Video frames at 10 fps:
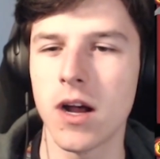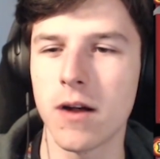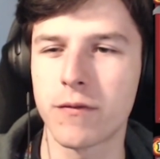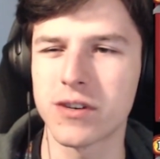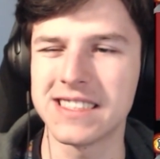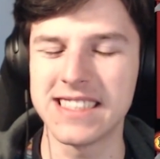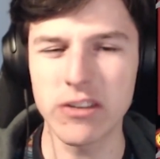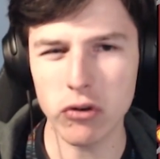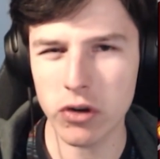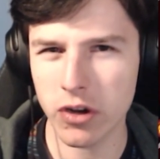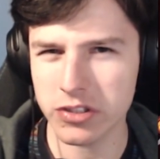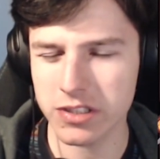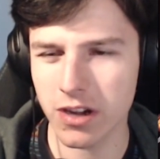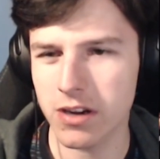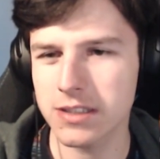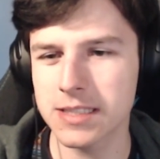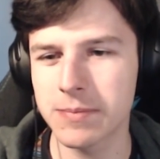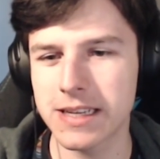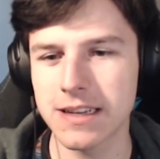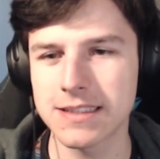for the 0 cost cards
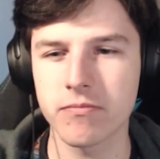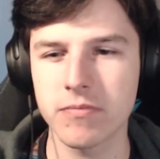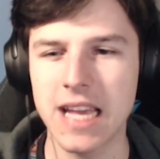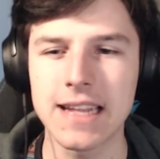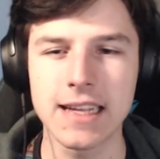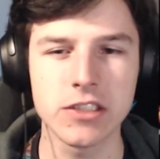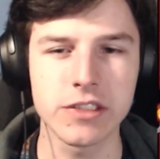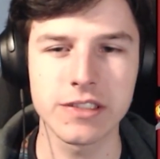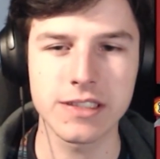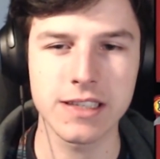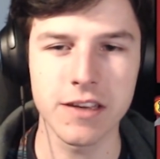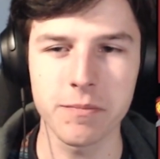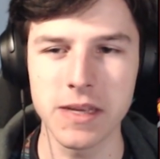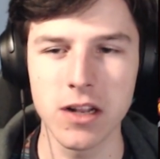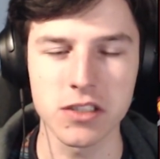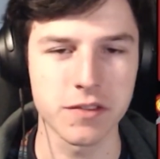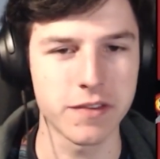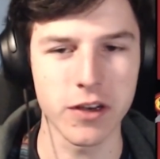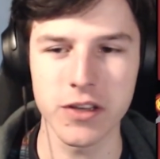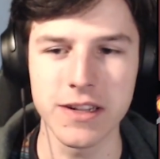because yeah, they just give me lots of
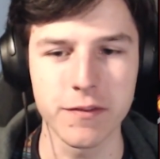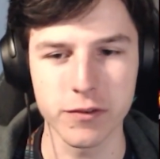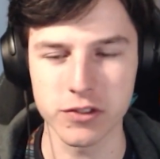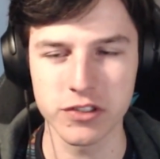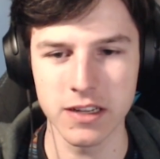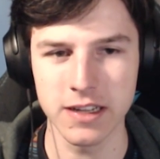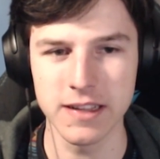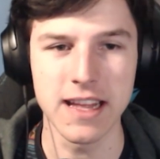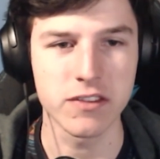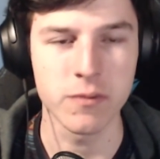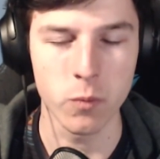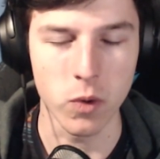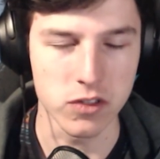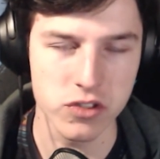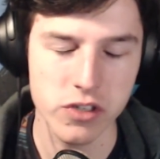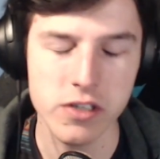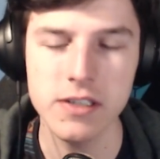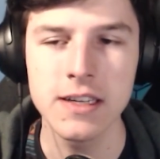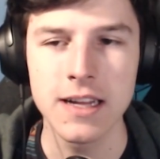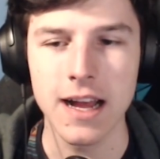value in that one
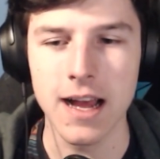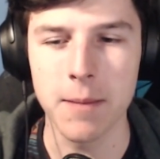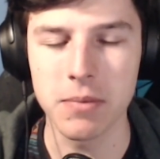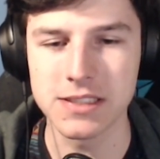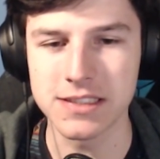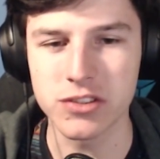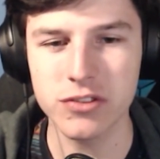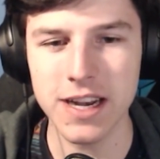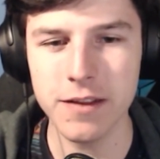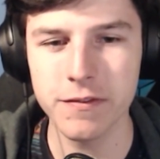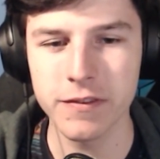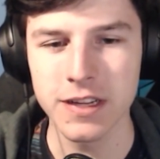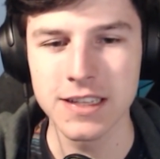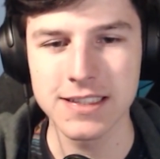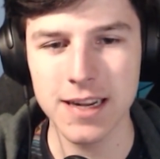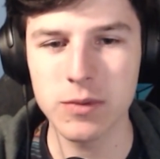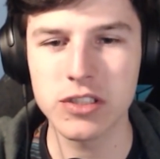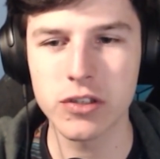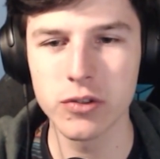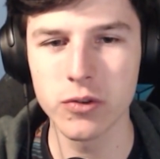turn, plus the strength. So that
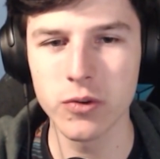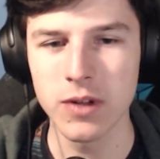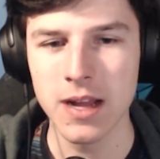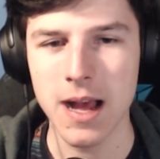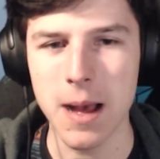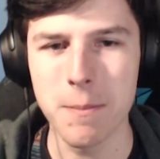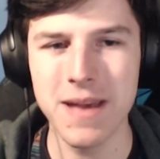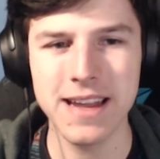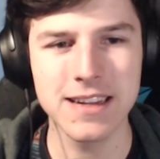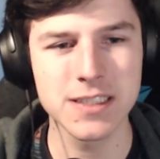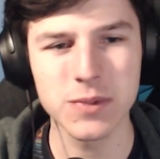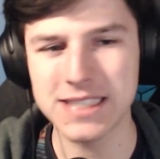was cool. Madness was